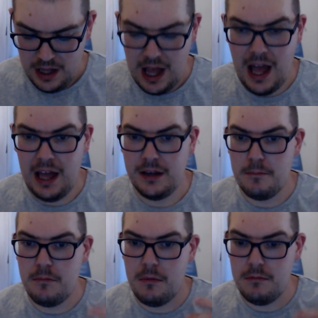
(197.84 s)

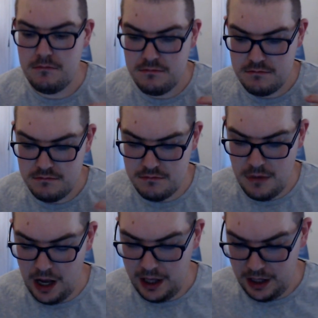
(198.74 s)
And
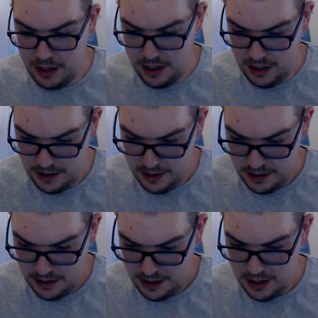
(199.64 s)
Mike
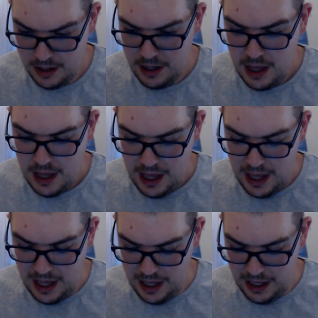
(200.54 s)

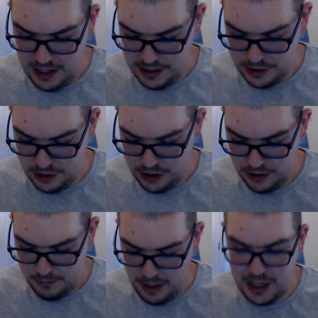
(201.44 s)
is
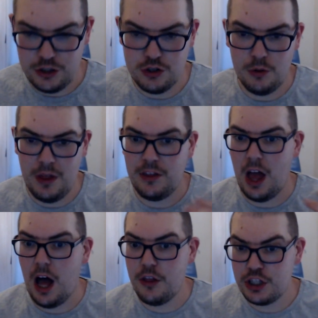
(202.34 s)
making sure that the
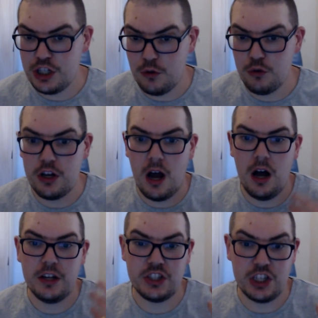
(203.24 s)
other children
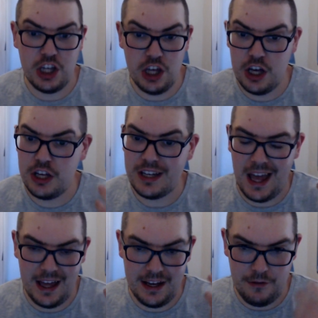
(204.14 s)
are secured
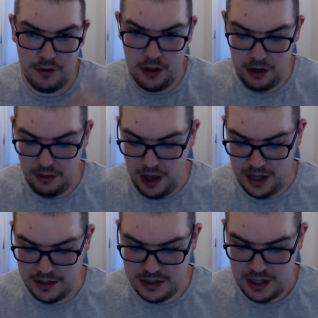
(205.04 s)
and everything like
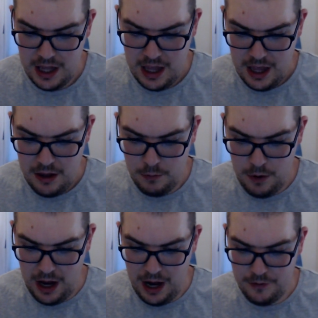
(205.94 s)
that
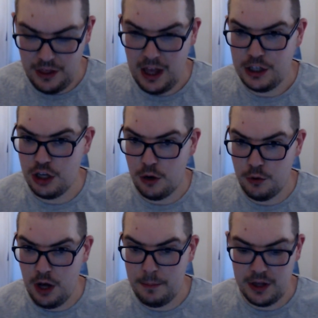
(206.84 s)
wherever they showed
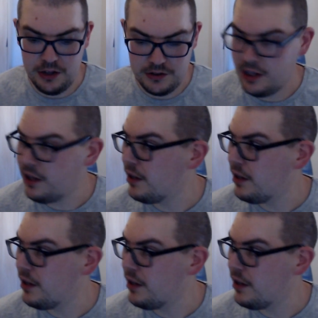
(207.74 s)
up because